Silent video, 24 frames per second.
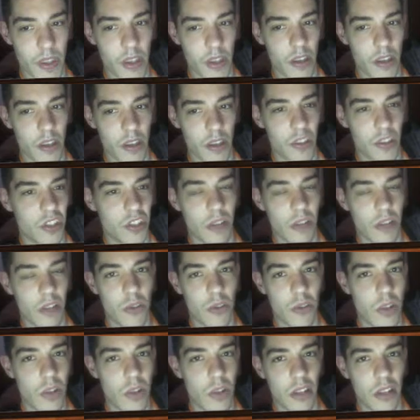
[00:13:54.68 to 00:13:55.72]
shoved you
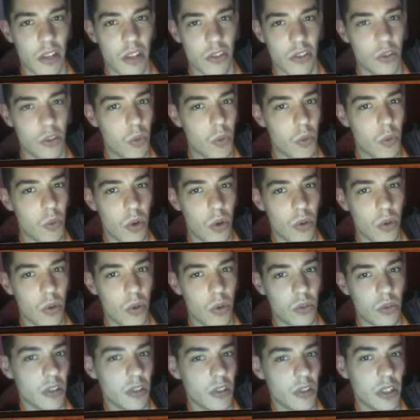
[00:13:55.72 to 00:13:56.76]
against the wall.
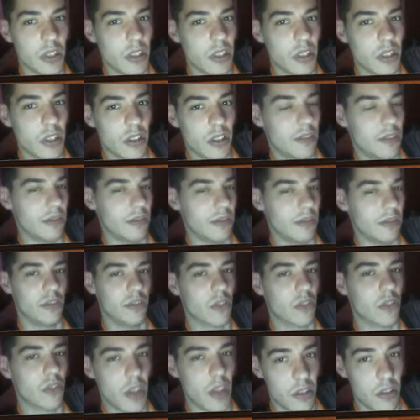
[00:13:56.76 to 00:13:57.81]

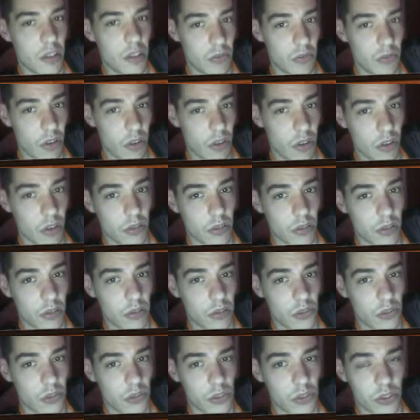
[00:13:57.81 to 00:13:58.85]
It's wrong.
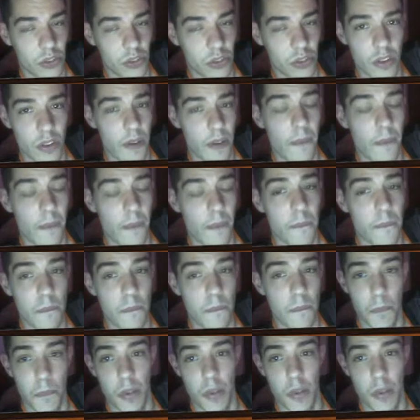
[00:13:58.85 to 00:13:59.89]

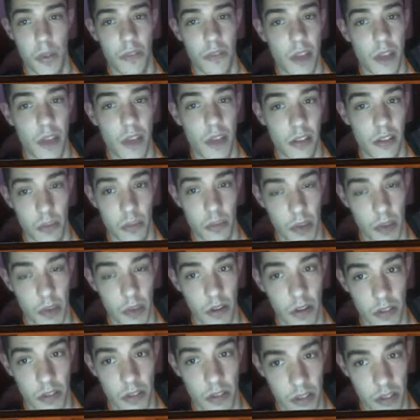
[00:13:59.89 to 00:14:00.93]
But the fact of the matter
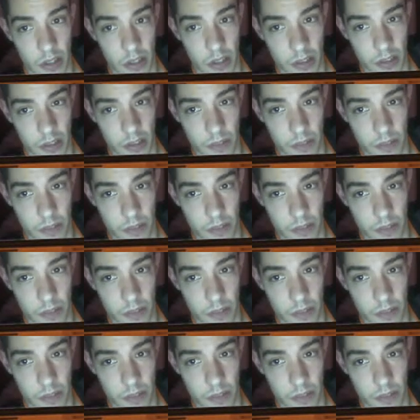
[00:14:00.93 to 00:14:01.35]
is this.